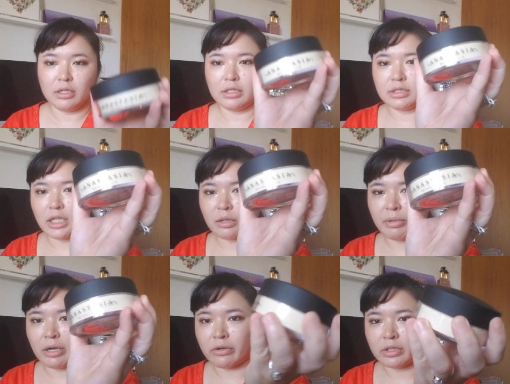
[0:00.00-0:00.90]
setting
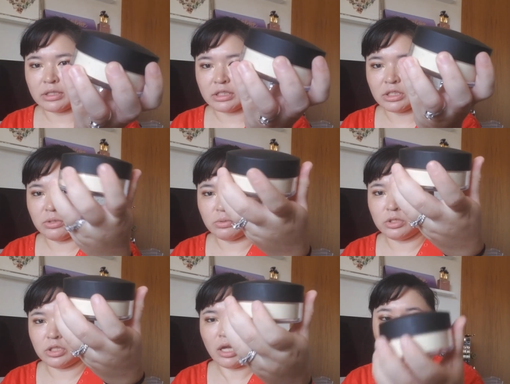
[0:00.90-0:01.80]
powder. It's this
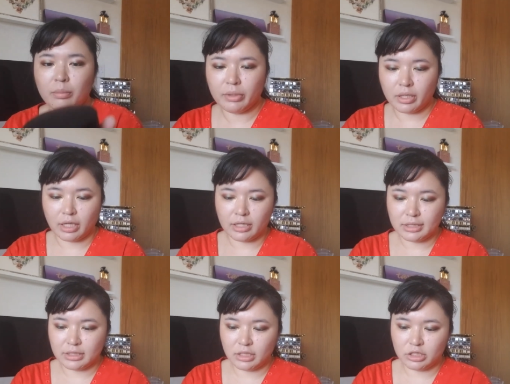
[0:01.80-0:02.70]
huge tub, and
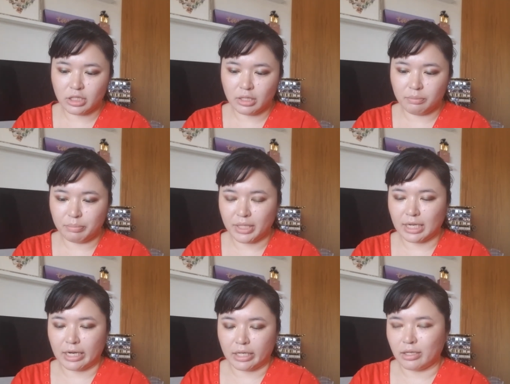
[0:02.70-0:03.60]
this is the shade
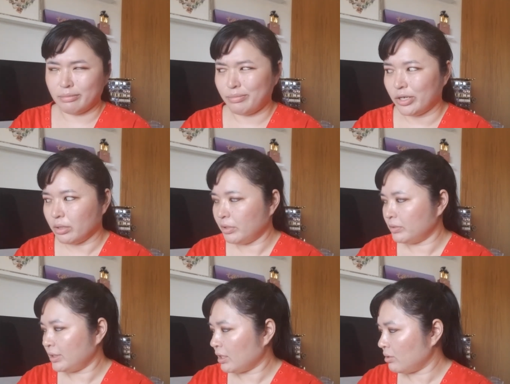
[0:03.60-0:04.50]
Banana. Part of me
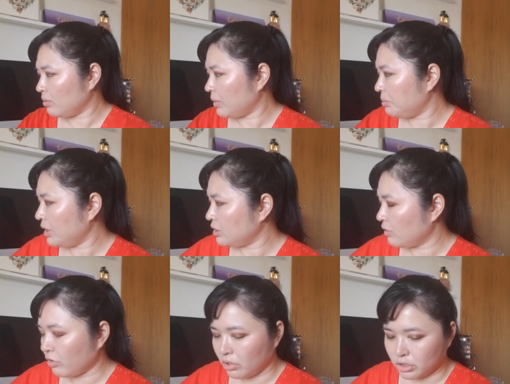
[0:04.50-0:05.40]
was like, oh, maybe I should
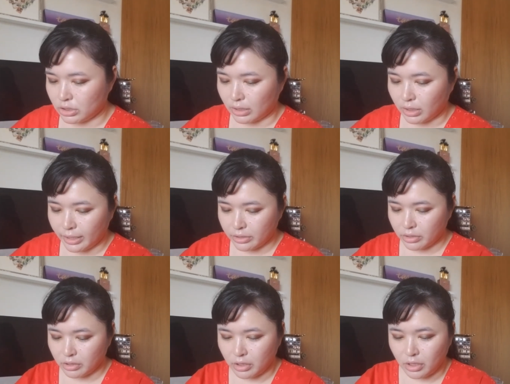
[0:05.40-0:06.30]
have gone a shade
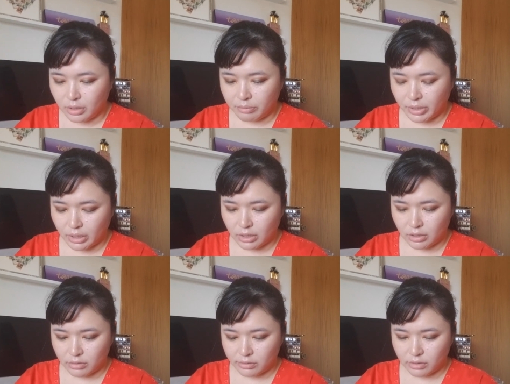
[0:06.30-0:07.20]
lighter, but
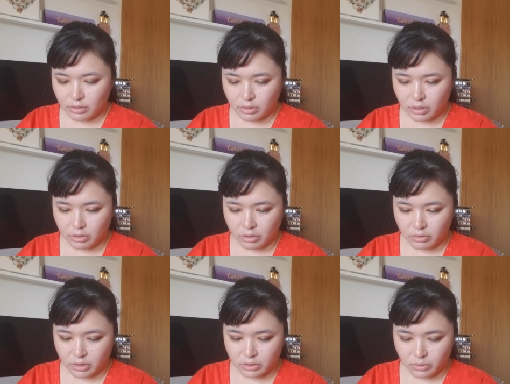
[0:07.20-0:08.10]
I don't know,
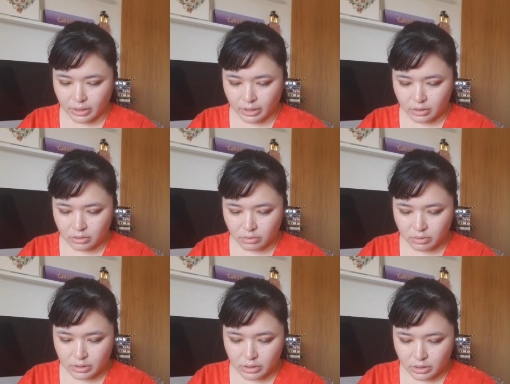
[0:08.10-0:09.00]
it looks okay. So
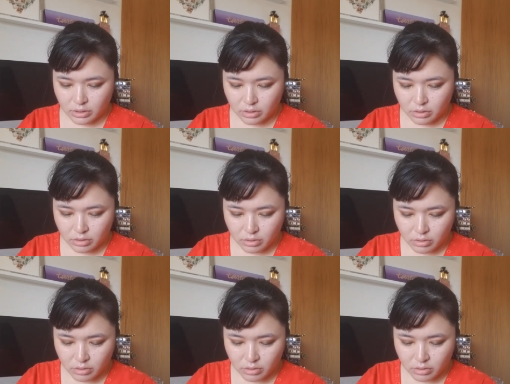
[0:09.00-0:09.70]
let's see here.